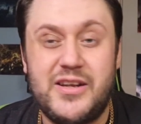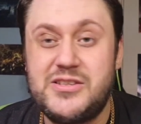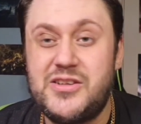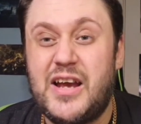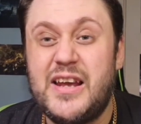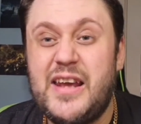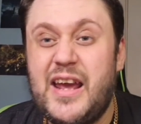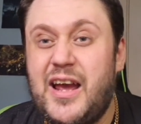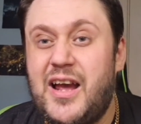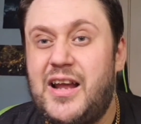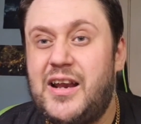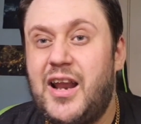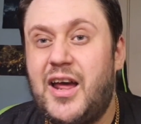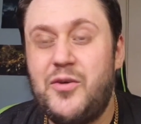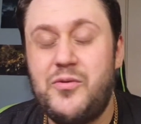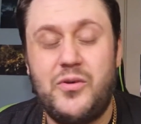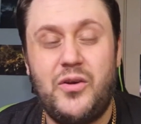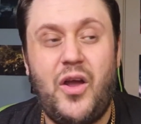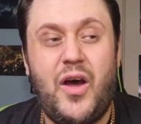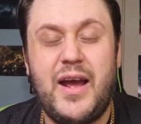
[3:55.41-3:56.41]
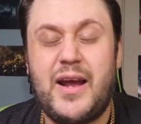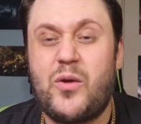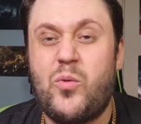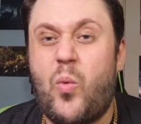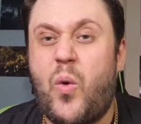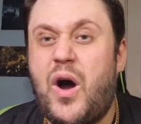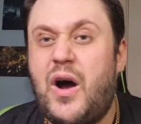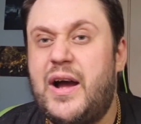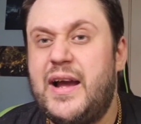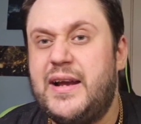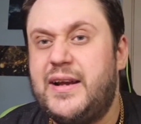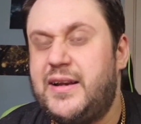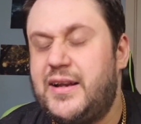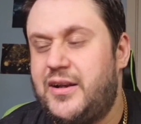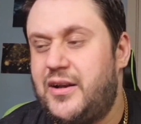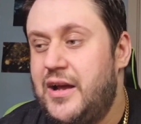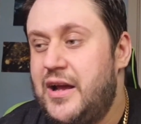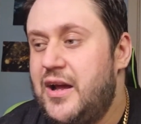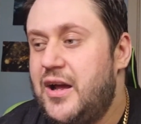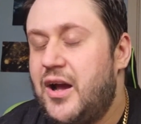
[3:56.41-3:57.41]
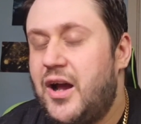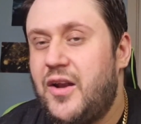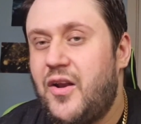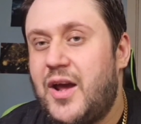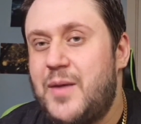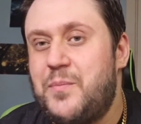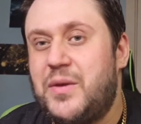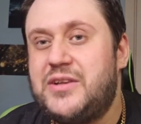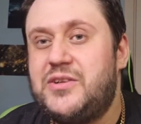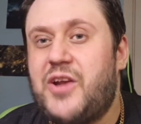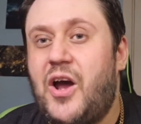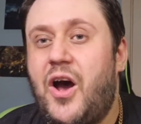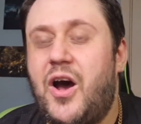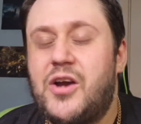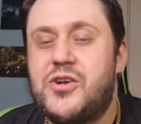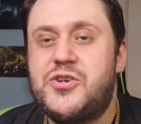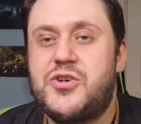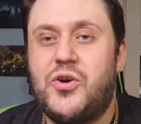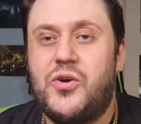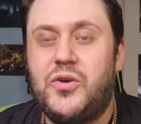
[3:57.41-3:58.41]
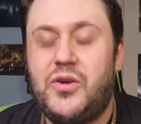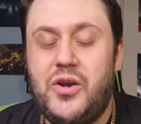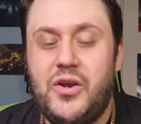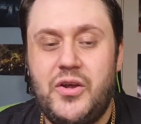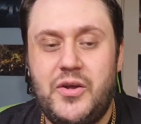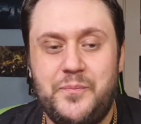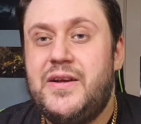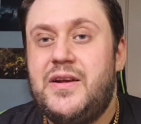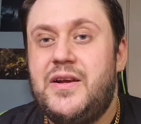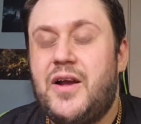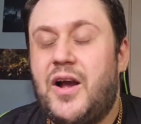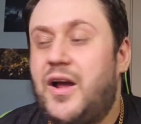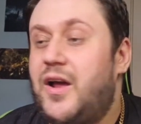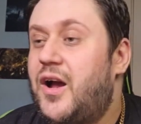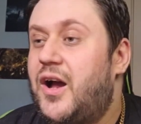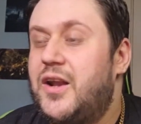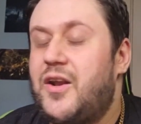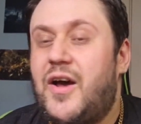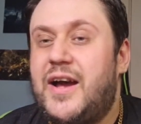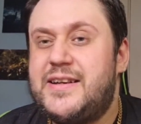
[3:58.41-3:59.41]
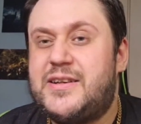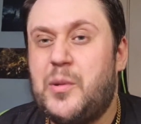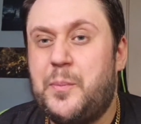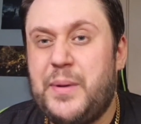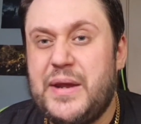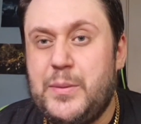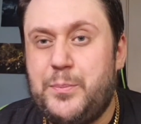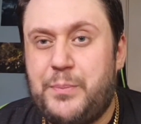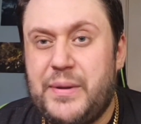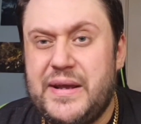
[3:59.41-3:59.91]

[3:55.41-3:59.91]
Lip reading: It's like, yeah, I like wine and I like my dark chocolate. I like to be